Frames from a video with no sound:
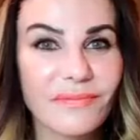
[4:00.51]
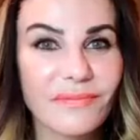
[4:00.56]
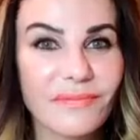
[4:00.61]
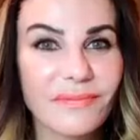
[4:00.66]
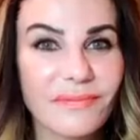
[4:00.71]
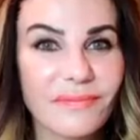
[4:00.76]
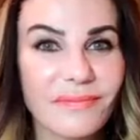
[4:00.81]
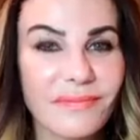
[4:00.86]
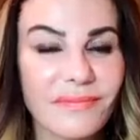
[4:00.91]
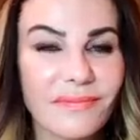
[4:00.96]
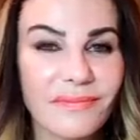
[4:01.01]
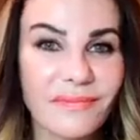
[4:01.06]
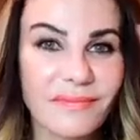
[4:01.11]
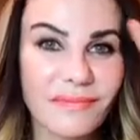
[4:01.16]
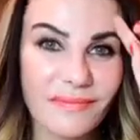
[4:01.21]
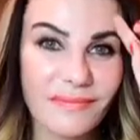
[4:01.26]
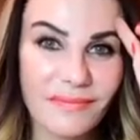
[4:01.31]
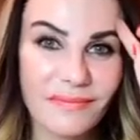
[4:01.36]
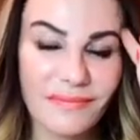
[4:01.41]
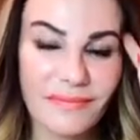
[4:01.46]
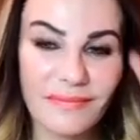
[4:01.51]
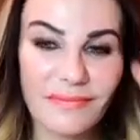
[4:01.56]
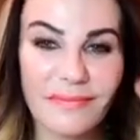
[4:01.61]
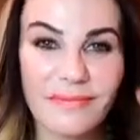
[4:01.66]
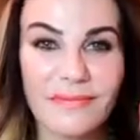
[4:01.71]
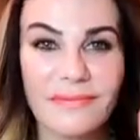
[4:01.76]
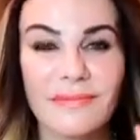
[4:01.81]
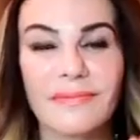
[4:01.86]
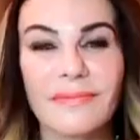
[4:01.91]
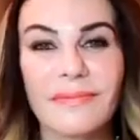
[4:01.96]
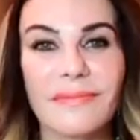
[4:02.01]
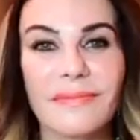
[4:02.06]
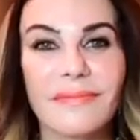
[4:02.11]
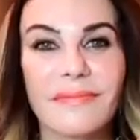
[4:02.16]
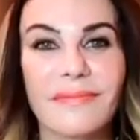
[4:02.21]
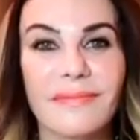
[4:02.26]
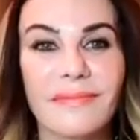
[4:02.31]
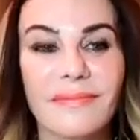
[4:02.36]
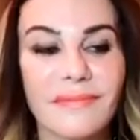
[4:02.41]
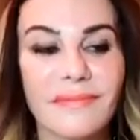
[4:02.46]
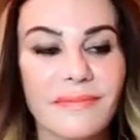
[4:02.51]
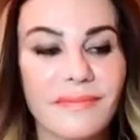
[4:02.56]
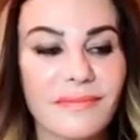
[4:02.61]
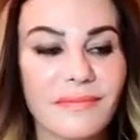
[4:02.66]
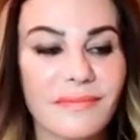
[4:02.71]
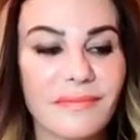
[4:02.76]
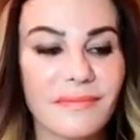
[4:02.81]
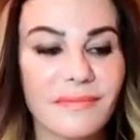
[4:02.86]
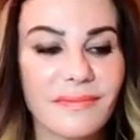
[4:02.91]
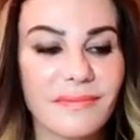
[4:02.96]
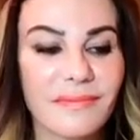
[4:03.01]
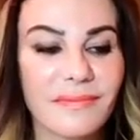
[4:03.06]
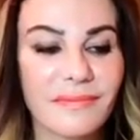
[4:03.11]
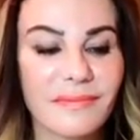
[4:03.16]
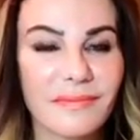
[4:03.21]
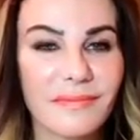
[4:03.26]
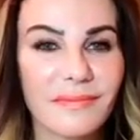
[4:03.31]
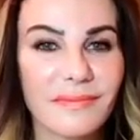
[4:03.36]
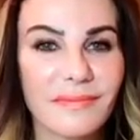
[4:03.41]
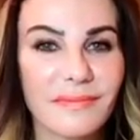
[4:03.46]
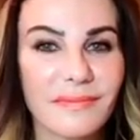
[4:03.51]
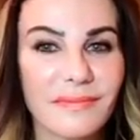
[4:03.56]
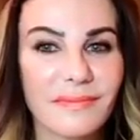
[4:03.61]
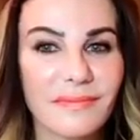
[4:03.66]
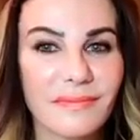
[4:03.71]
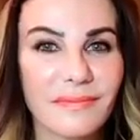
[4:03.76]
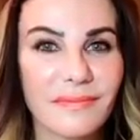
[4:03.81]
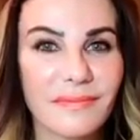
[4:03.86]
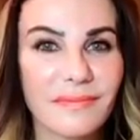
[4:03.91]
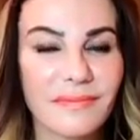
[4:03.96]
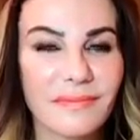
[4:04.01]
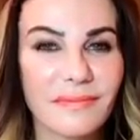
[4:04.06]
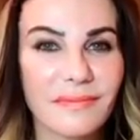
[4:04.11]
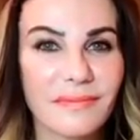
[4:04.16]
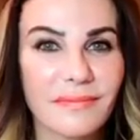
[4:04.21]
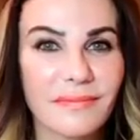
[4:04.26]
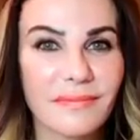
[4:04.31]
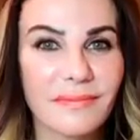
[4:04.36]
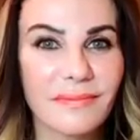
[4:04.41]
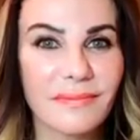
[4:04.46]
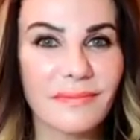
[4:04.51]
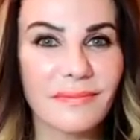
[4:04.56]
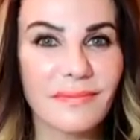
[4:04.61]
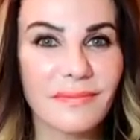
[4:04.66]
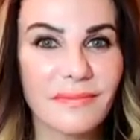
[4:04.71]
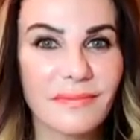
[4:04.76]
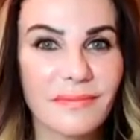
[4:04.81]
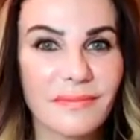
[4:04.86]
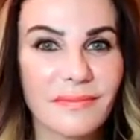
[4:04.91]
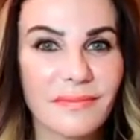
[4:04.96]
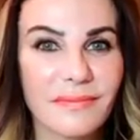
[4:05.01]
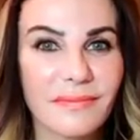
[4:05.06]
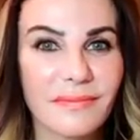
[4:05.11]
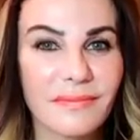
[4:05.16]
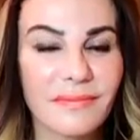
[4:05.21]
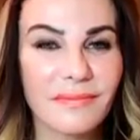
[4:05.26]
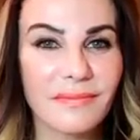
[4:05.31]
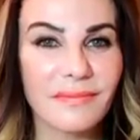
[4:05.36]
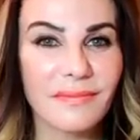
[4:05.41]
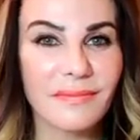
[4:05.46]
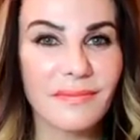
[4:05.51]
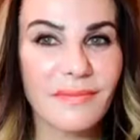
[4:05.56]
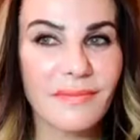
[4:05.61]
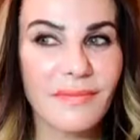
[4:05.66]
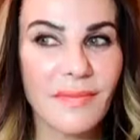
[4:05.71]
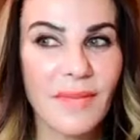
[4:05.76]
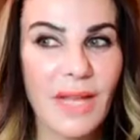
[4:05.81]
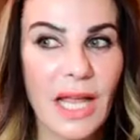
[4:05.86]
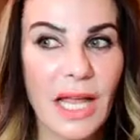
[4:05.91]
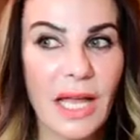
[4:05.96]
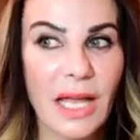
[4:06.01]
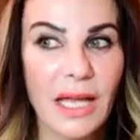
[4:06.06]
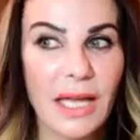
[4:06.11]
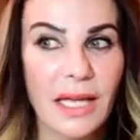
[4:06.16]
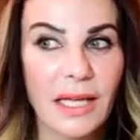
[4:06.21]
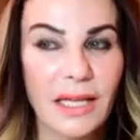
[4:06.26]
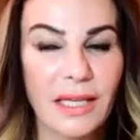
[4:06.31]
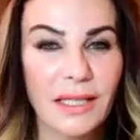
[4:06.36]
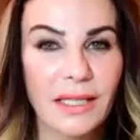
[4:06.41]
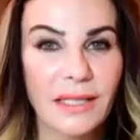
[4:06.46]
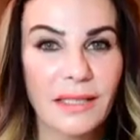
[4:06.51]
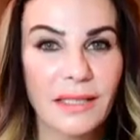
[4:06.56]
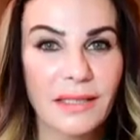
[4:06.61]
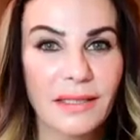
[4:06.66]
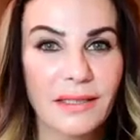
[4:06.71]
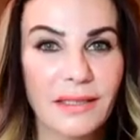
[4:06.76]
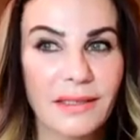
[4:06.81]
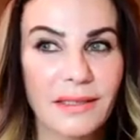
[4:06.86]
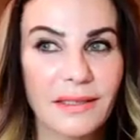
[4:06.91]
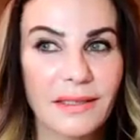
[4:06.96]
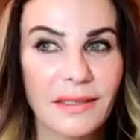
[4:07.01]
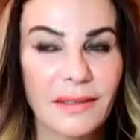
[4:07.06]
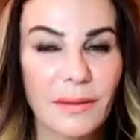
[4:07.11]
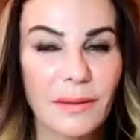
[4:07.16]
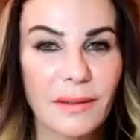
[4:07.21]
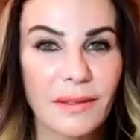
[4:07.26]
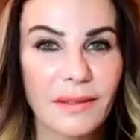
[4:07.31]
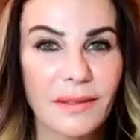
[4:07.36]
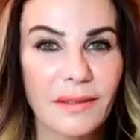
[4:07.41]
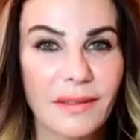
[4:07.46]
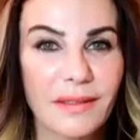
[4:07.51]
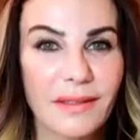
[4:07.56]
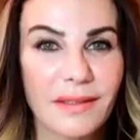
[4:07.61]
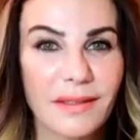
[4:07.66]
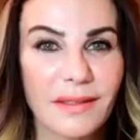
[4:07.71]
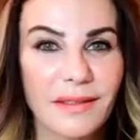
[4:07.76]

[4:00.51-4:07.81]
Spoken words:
(not speaking)